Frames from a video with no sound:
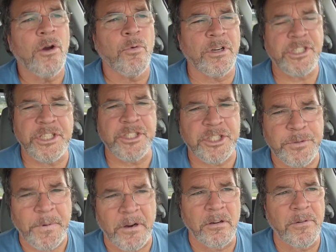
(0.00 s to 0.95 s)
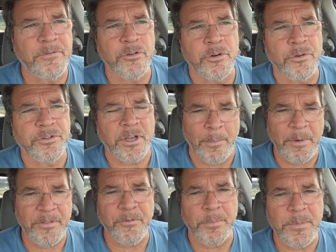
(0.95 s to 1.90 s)
which is the Spirit of truth,
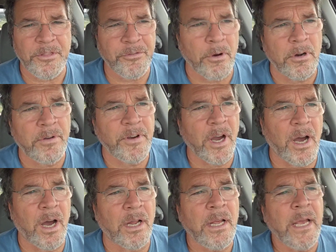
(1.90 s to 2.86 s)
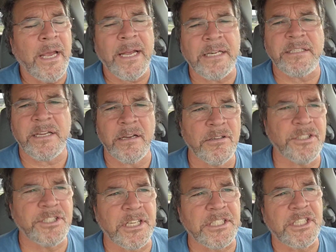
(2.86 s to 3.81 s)
cometh from the throne of God, and
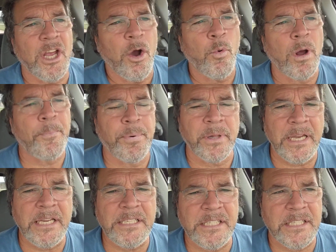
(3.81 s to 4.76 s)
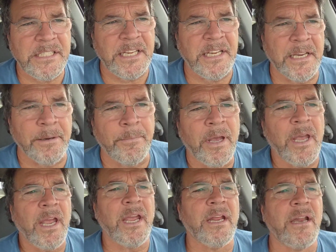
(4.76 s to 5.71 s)
tells us what pleases
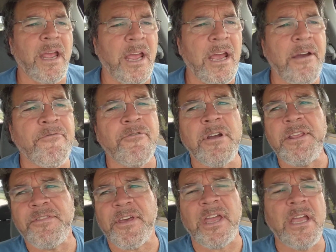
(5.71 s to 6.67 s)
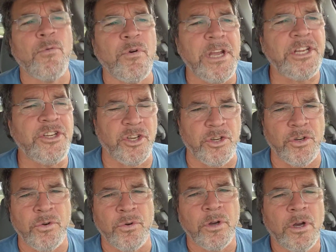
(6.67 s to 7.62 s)
him in everything we do.
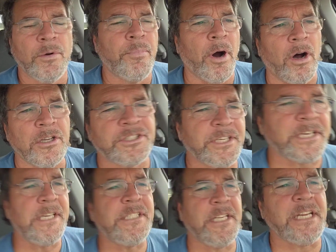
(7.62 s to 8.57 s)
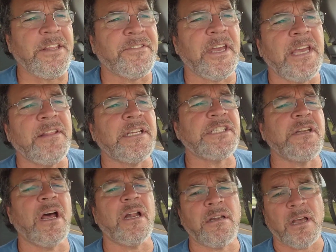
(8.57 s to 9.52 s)
Paul says anything that's
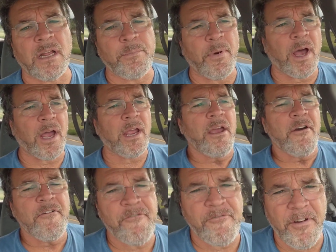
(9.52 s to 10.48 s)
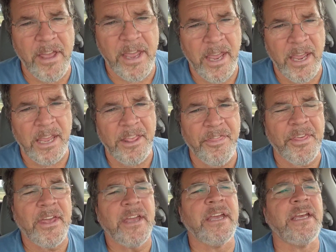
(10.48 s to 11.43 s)
not done by faith
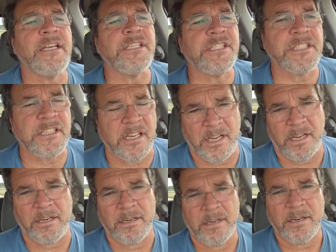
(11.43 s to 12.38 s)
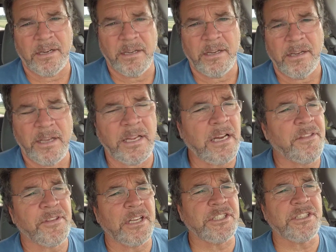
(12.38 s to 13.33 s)
is sin.
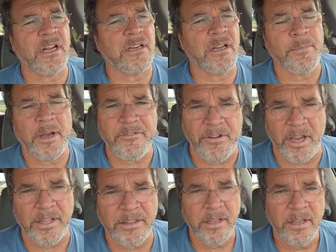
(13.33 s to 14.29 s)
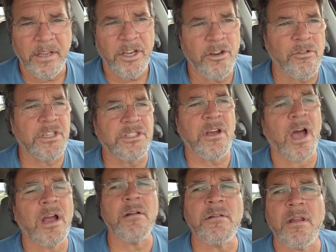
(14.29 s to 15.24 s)
Anything that's not done by faith your
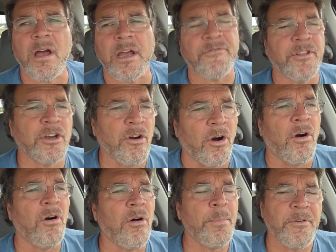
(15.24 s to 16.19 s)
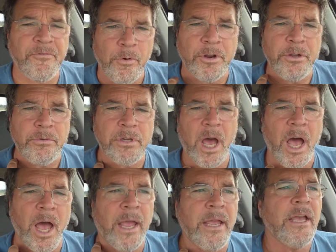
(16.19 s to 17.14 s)
entire life, the goal before you
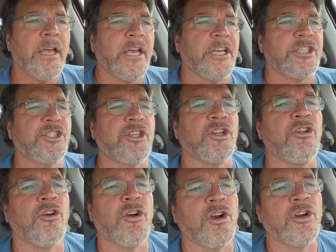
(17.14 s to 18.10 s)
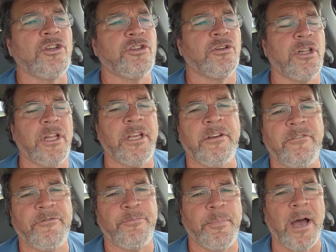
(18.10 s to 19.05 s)
die is to learn to
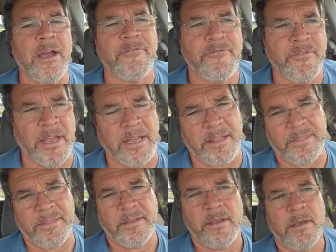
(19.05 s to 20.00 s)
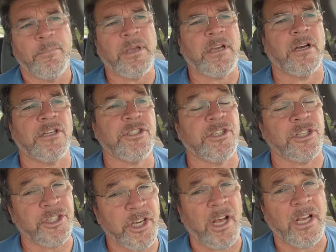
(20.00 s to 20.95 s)
live by faith because the
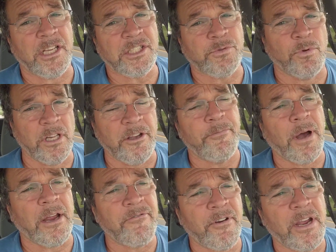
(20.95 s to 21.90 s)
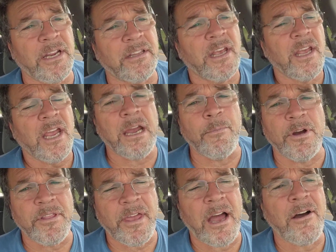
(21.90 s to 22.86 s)
just will live by faith. And
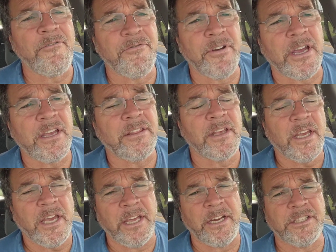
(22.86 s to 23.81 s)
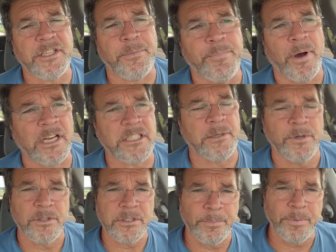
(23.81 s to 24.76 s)
without faith, it is
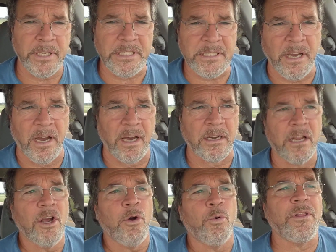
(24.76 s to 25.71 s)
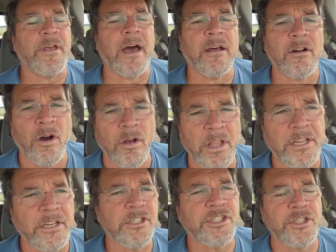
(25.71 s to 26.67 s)
impossible to please God. Without
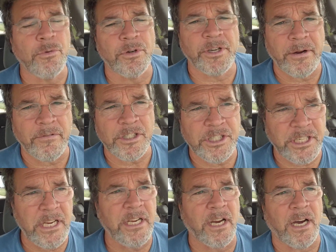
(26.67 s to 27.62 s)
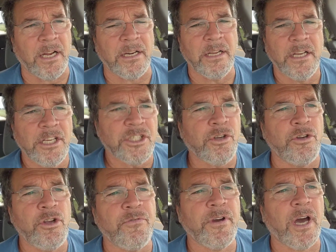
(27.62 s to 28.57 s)
holiness, you will never see God. So
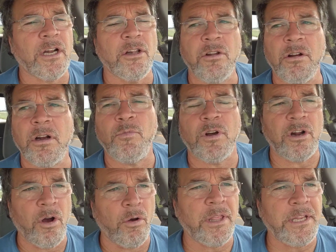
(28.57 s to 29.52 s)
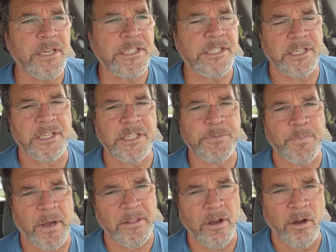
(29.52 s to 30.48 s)
you've got to learn what holiness is
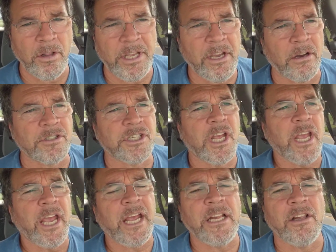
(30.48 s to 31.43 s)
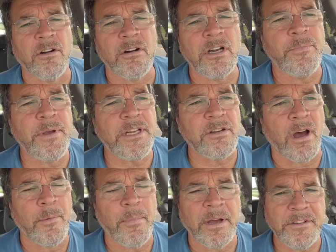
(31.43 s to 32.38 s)
by the Holy Ghost and learn to be
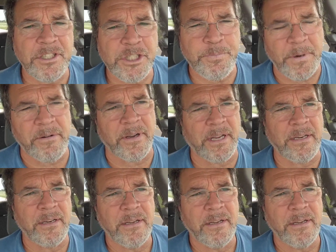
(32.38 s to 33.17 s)
taught by the Spirit.